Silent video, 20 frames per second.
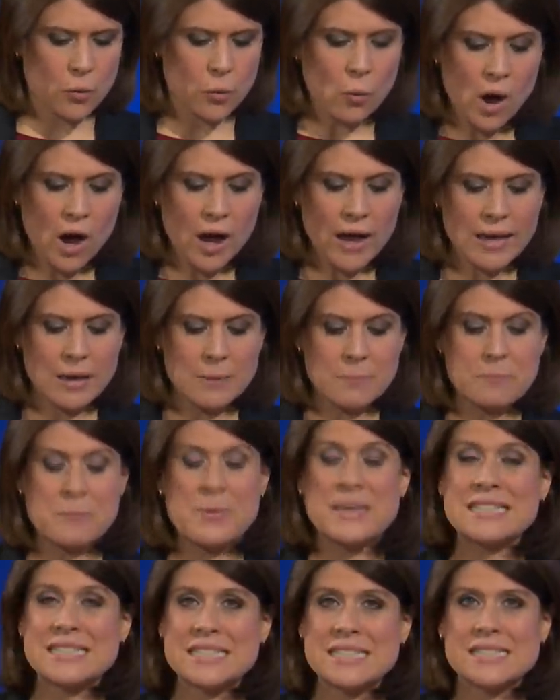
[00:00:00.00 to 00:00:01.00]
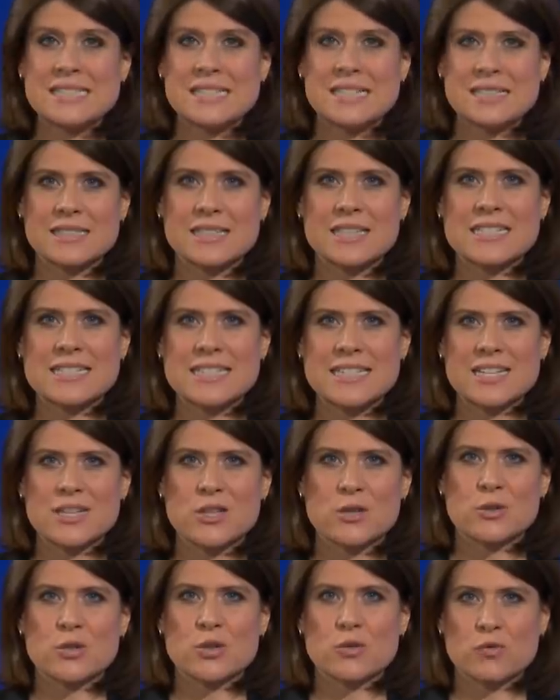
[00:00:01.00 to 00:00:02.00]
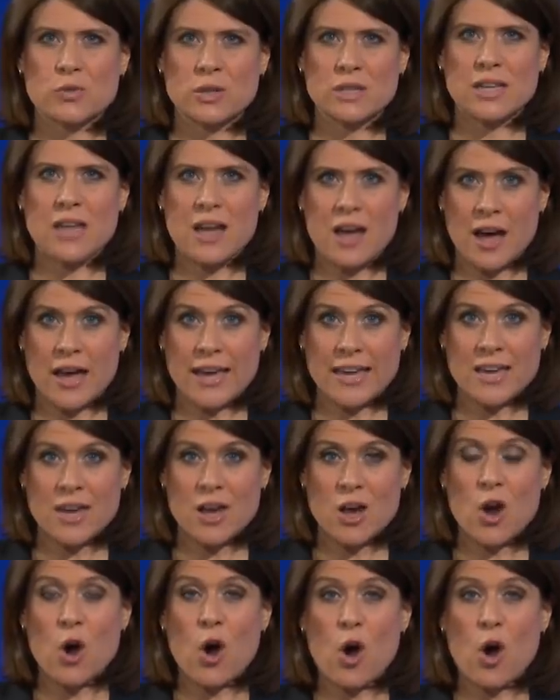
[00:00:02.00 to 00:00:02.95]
why businesses continue to rely